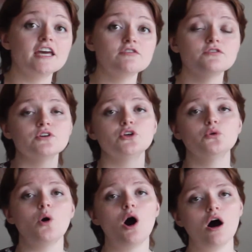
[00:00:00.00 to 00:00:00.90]
If
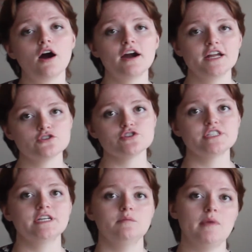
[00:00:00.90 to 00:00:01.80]
you are
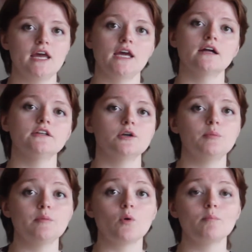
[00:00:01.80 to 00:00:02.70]
interested in making a little
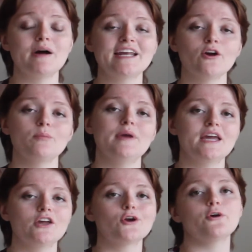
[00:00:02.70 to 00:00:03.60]
bit more money or
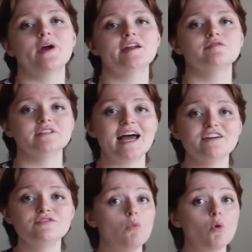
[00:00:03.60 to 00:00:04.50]
making your creative
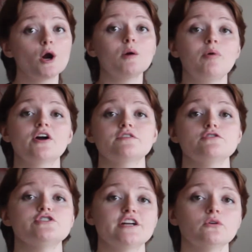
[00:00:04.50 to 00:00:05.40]
life more a part of
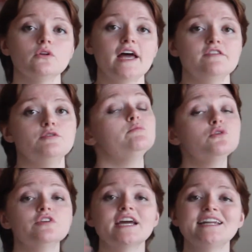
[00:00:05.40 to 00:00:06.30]
your general life and
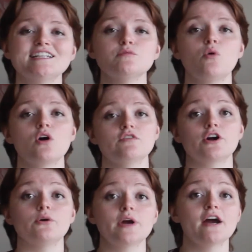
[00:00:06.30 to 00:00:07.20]
moving it into more of a
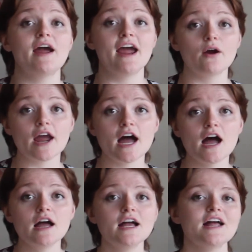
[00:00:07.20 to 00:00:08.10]
career
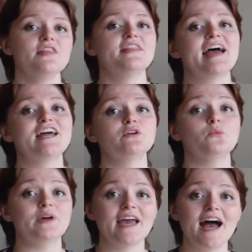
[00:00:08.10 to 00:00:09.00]
area, then
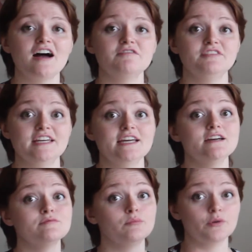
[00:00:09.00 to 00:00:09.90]
we have
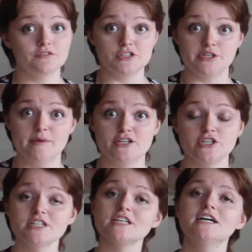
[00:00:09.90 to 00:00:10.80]
the previously
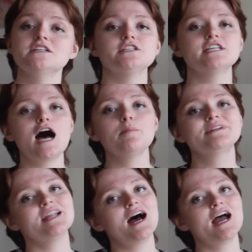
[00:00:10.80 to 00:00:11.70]
mentioned top
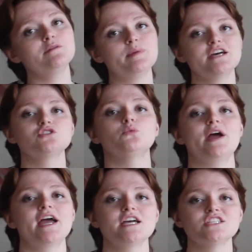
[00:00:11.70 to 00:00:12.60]
9 best
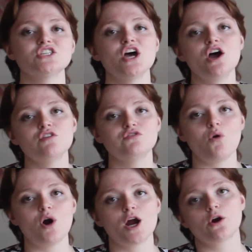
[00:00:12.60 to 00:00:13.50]
ways for